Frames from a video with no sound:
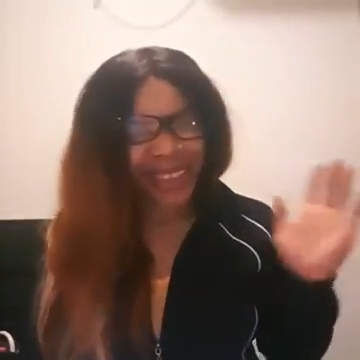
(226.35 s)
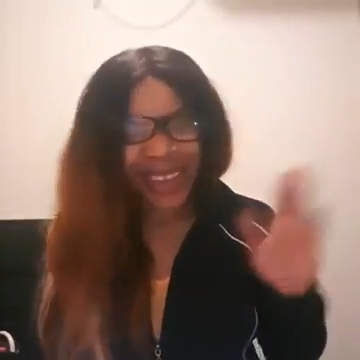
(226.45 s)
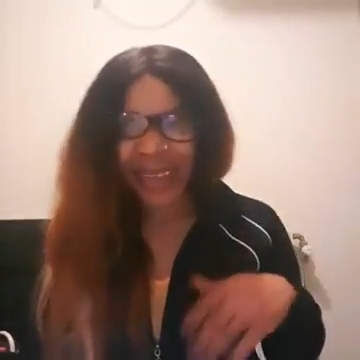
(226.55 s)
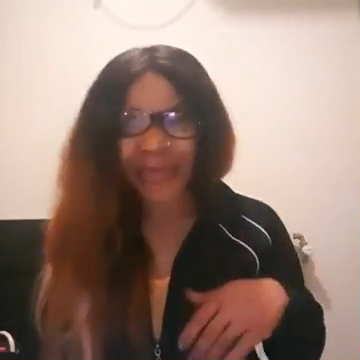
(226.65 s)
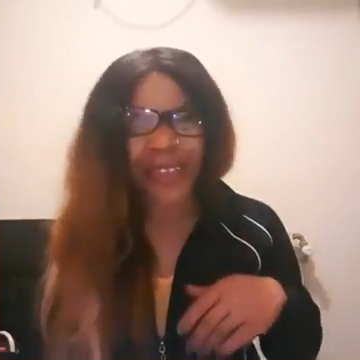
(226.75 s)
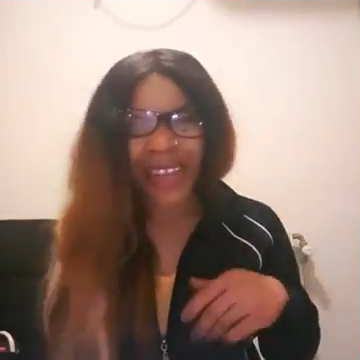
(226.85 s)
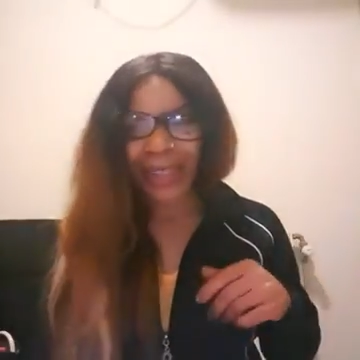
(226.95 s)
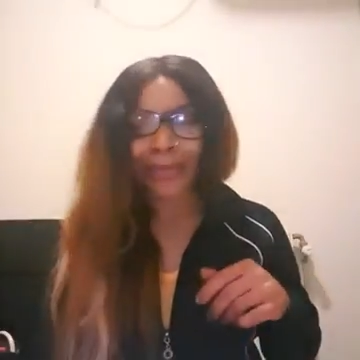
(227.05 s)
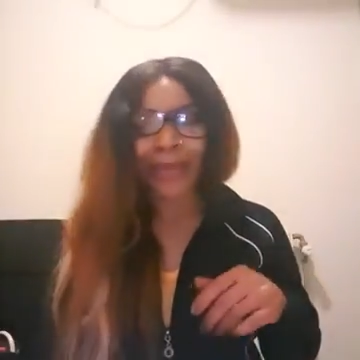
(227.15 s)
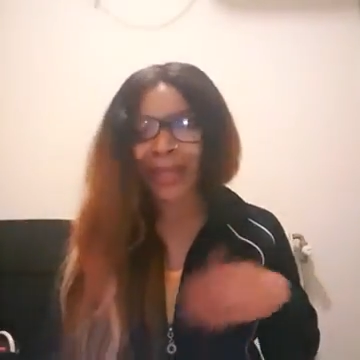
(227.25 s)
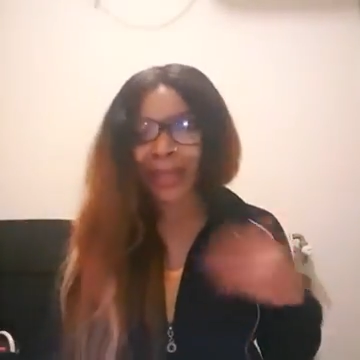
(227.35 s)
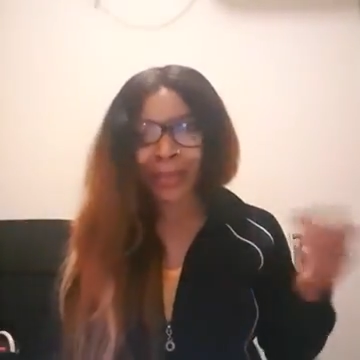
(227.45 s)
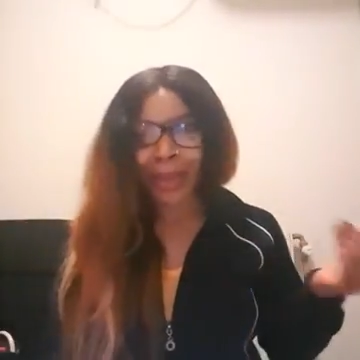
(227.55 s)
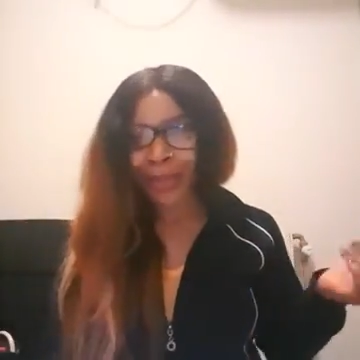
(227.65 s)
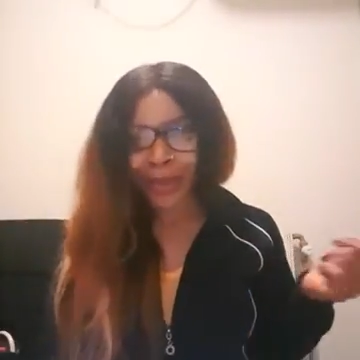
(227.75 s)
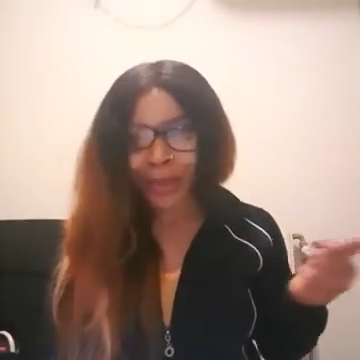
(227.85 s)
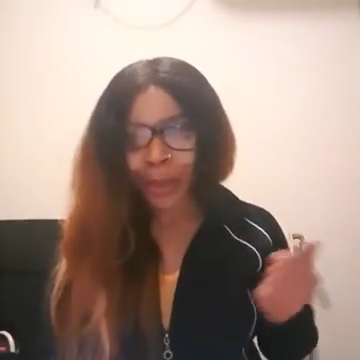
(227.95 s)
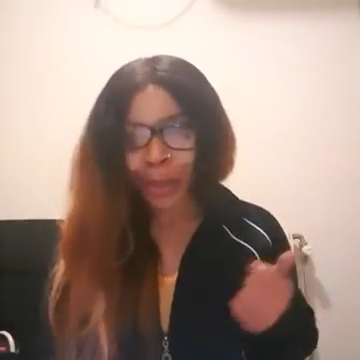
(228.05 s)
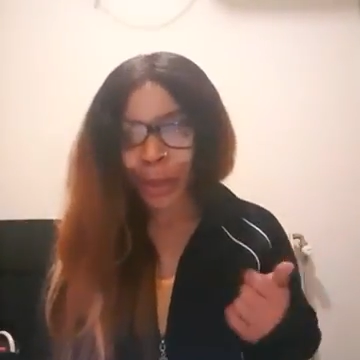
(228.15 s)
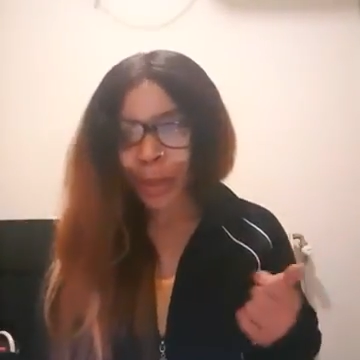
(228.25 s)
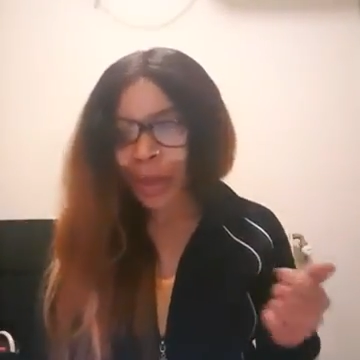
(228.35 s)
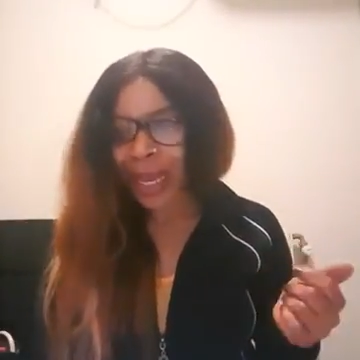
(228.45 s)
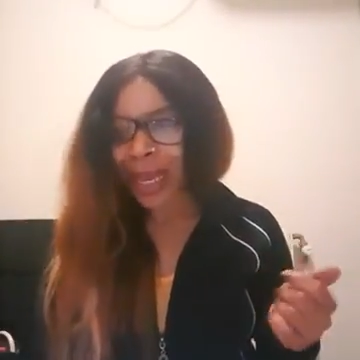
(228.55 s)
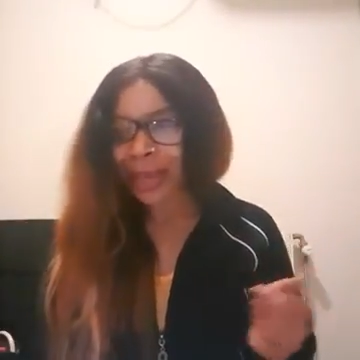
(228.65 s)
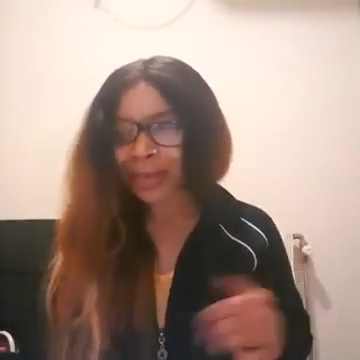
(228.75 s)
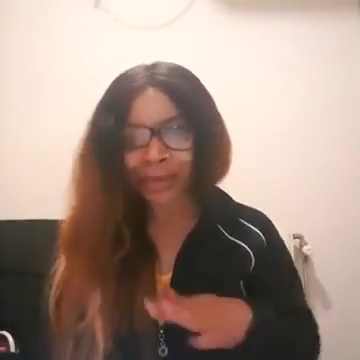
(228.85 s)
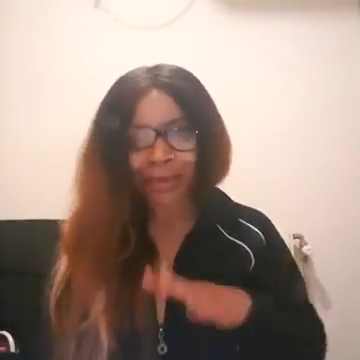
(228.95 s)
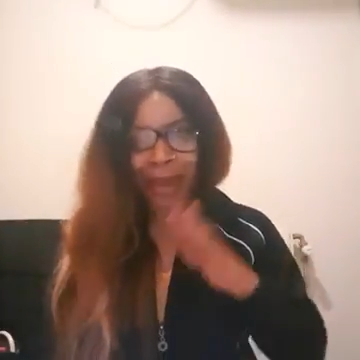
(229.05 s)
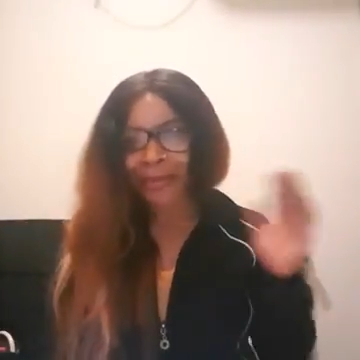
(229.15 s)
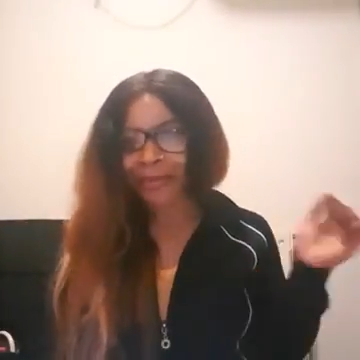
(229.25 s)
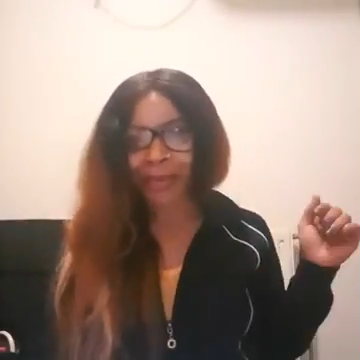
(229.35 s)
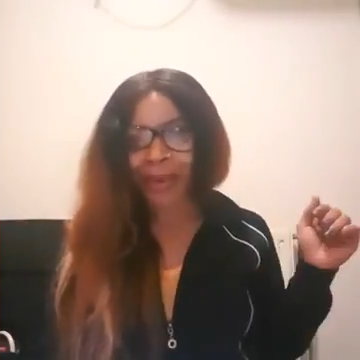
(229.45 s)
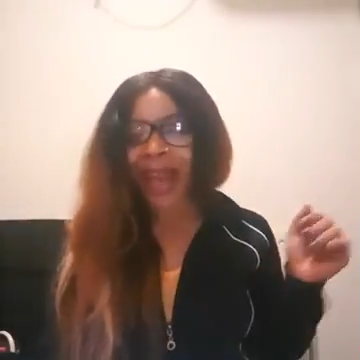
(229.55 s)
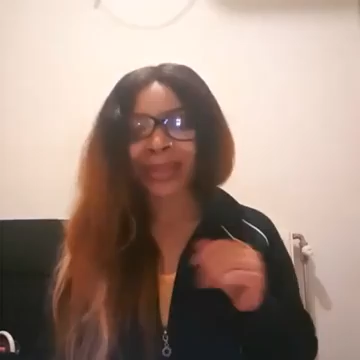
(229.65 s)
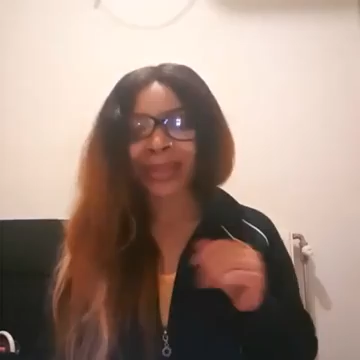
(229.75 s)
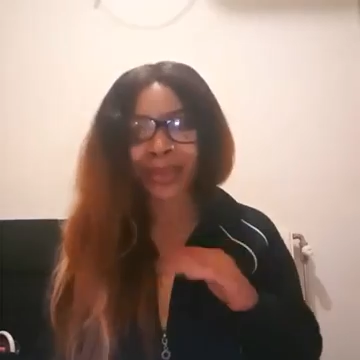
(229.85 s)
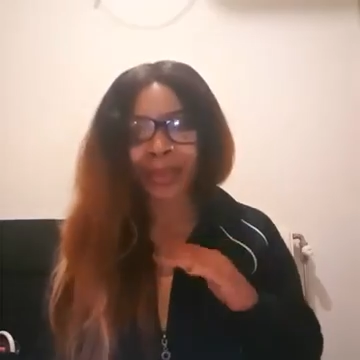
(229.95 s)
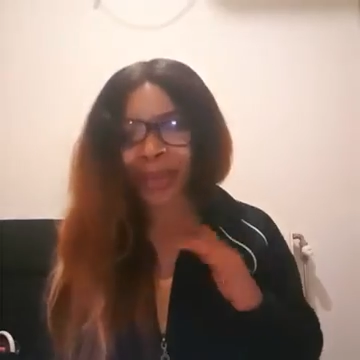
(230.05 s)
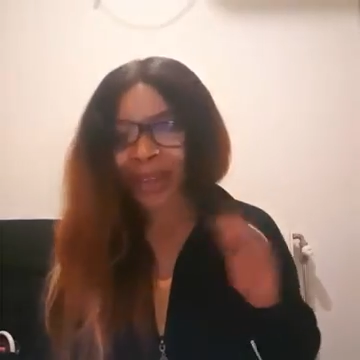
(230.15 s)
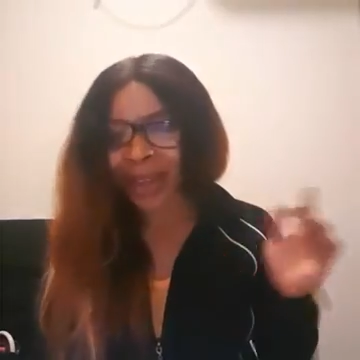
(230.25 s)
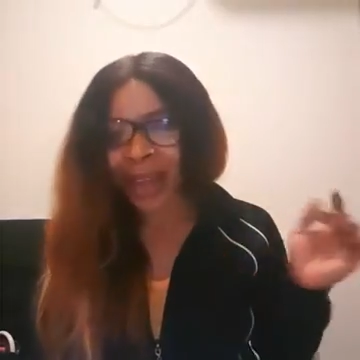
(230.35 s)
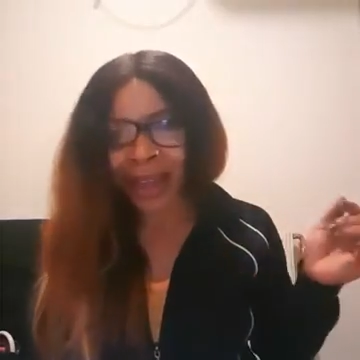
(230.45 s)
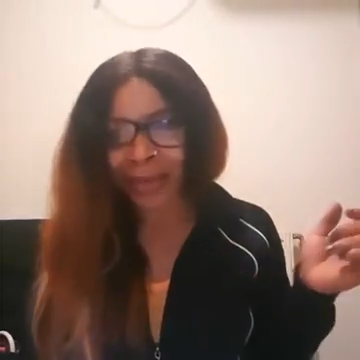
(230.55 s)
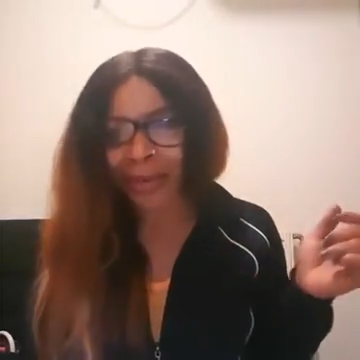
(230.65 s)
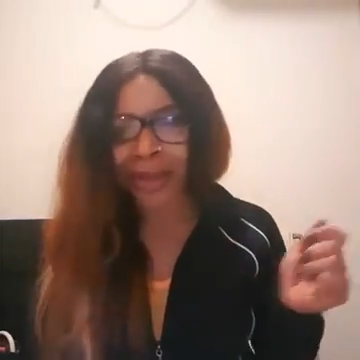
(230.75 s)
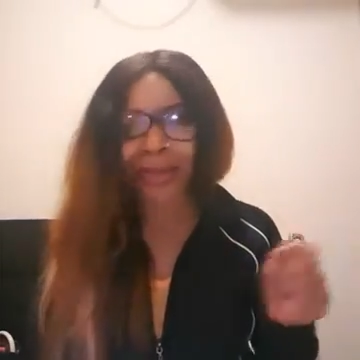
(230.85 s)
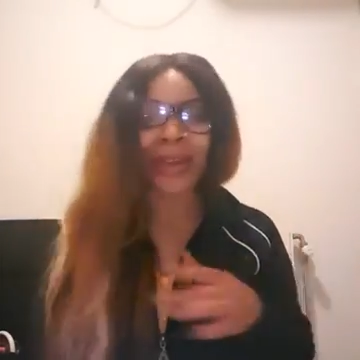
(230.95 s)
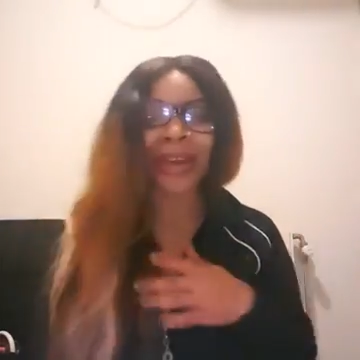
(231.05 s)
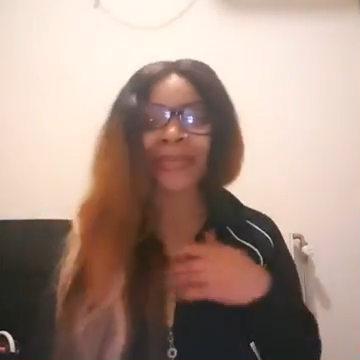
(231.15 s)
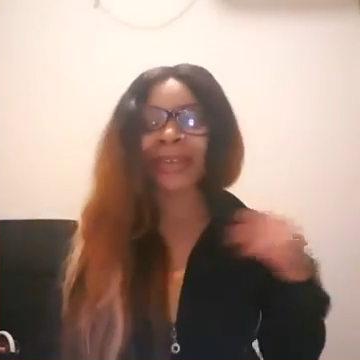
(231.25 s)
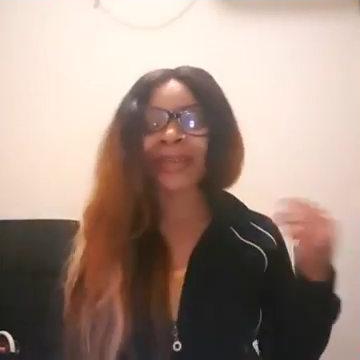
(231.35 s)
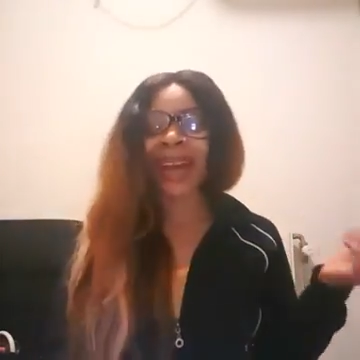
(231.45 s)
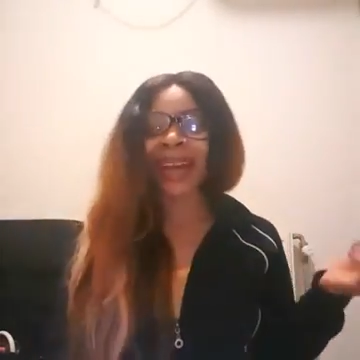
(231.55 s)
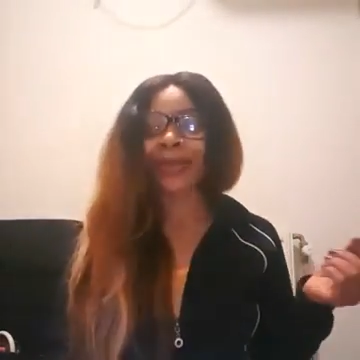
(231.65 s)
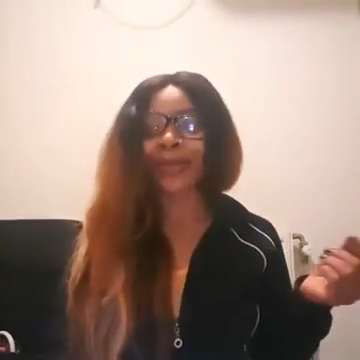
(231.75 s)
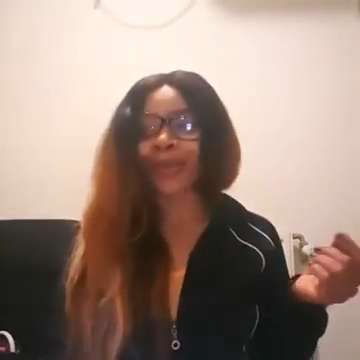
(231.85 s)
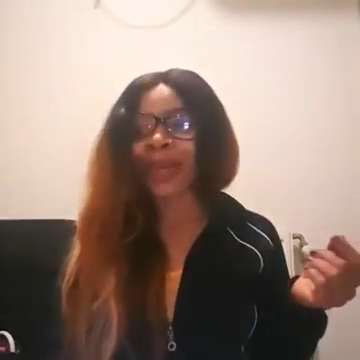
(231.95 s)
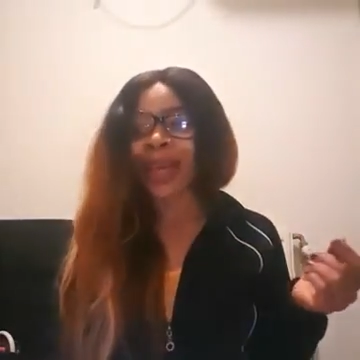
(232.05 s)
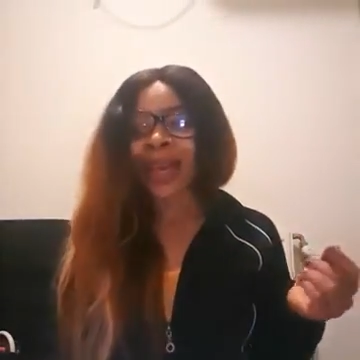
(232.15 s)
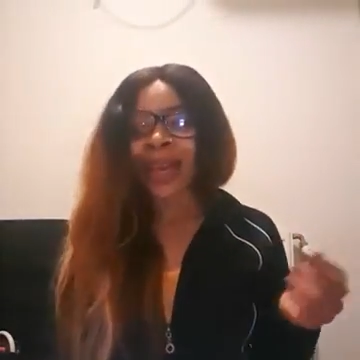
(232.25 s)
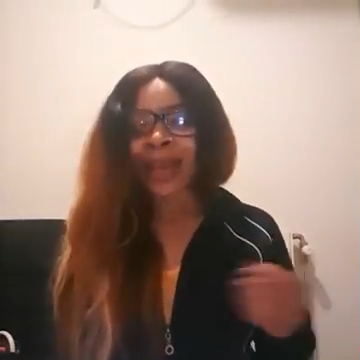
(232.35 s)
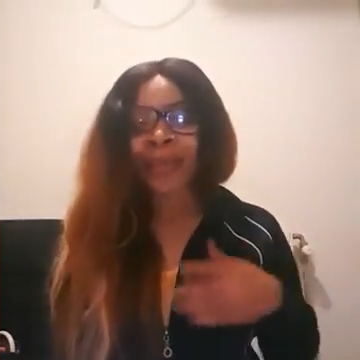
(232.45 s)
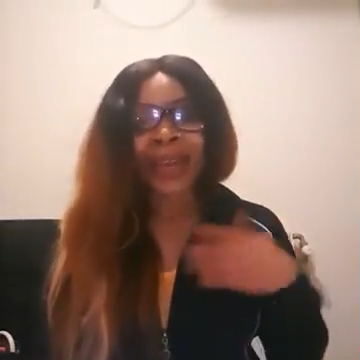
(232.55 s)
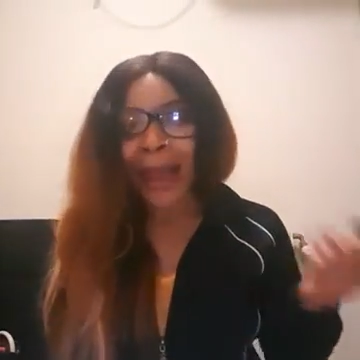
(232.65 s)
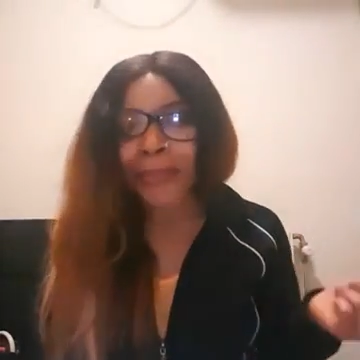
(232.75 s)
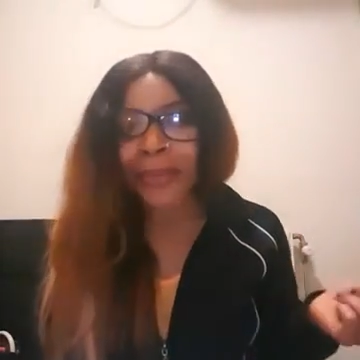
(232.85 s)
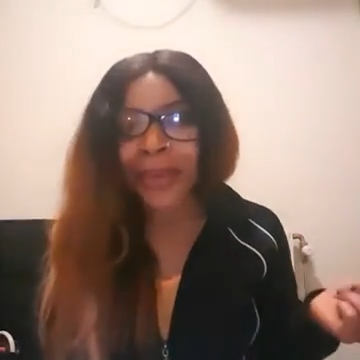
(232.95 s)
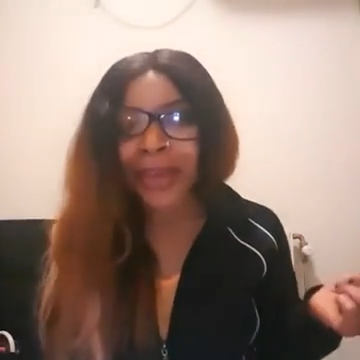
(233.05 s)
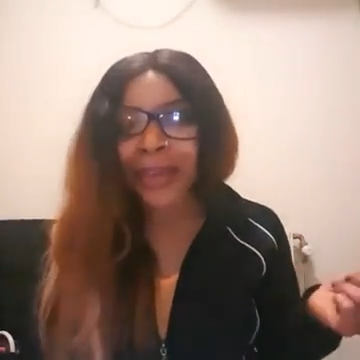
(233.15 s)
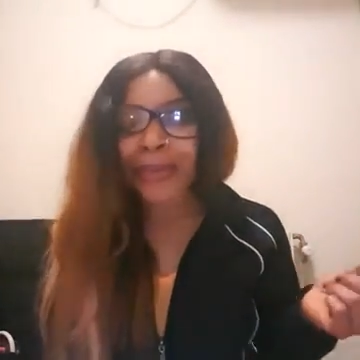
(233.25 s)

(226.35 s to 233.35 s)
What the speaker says: Yeah, but that's fine. It's part of the show, okay? You have rights to be angry. You have the right to be happy.